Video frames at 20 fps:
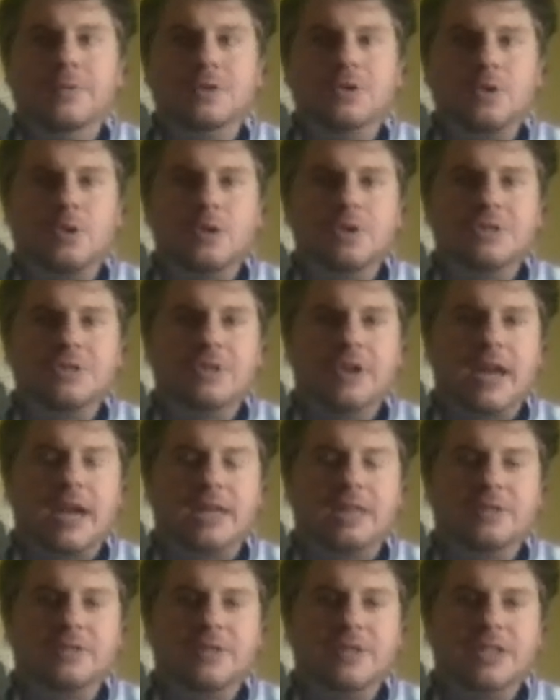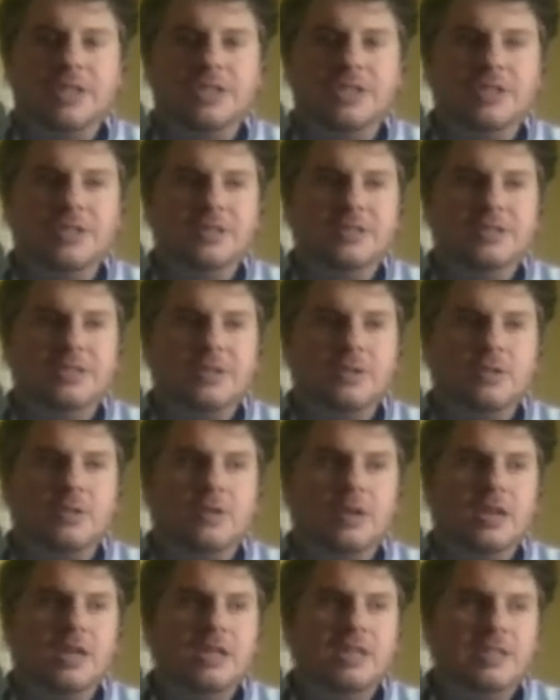dorsal activation. And so
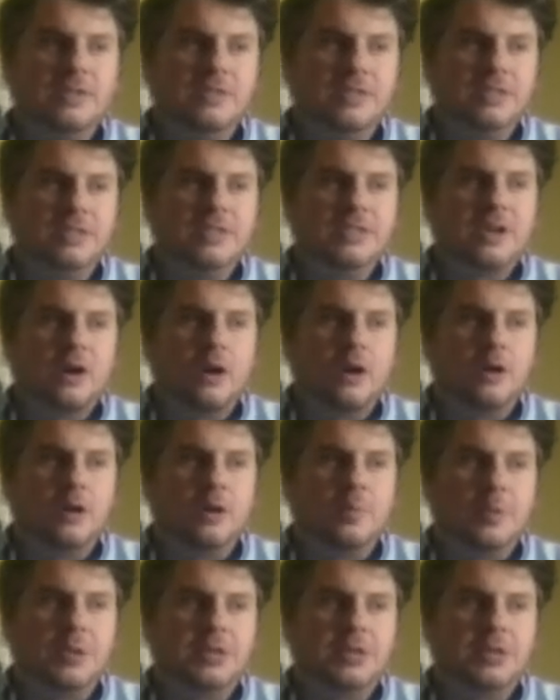creativity is harder.